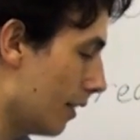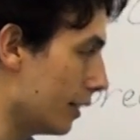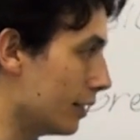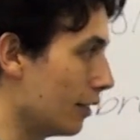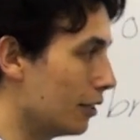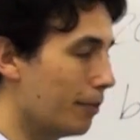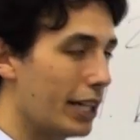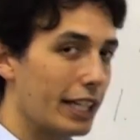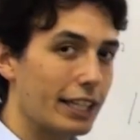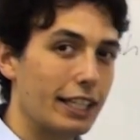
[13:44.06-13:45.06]
Right, so to
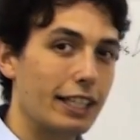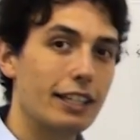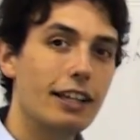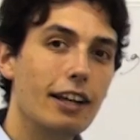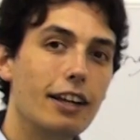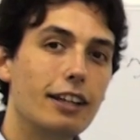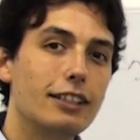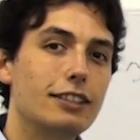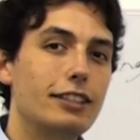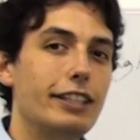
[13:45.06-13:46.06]
make the
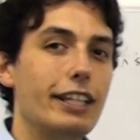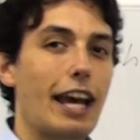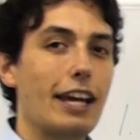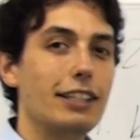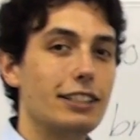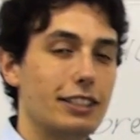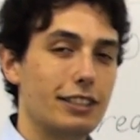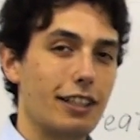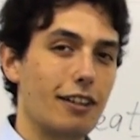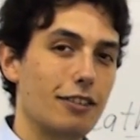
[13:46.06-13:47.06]
TH
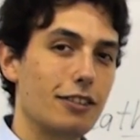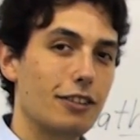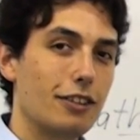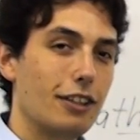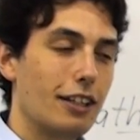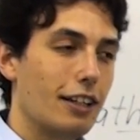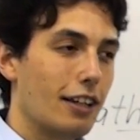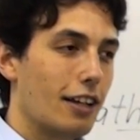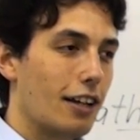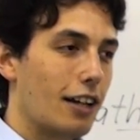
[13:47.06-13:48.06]
sound,
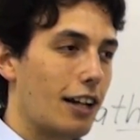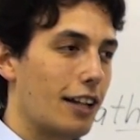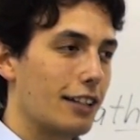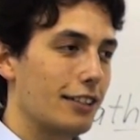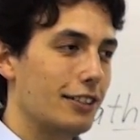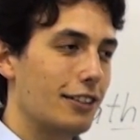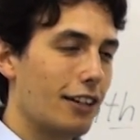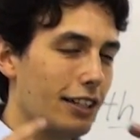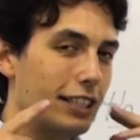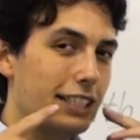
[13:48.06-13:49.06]
you
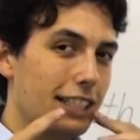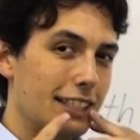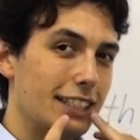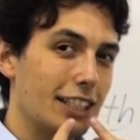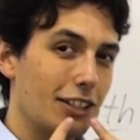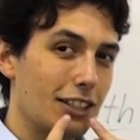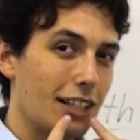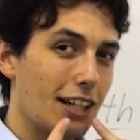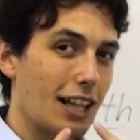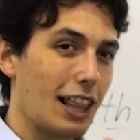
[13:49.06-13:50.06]
kind of need to stick your
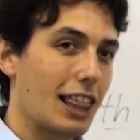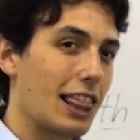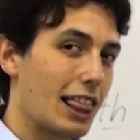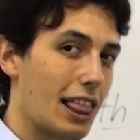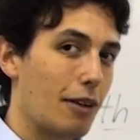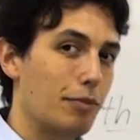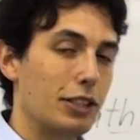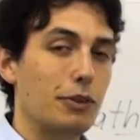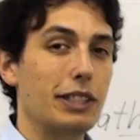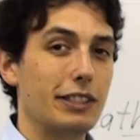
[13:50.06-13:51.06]
tongue
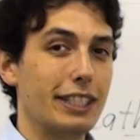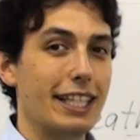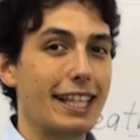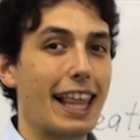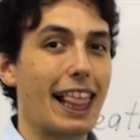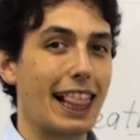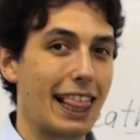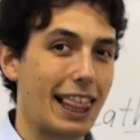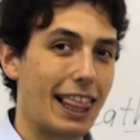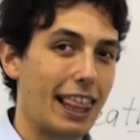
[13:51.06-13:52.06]
between your teeth.
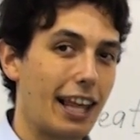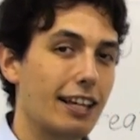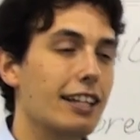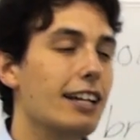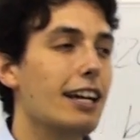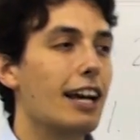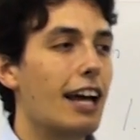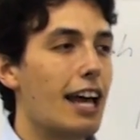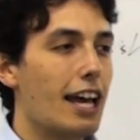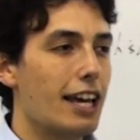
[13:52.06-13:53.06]

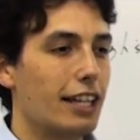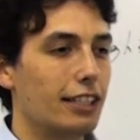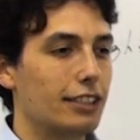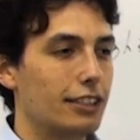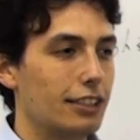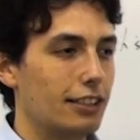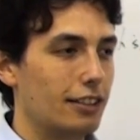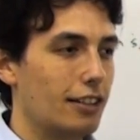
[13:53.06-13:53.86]
And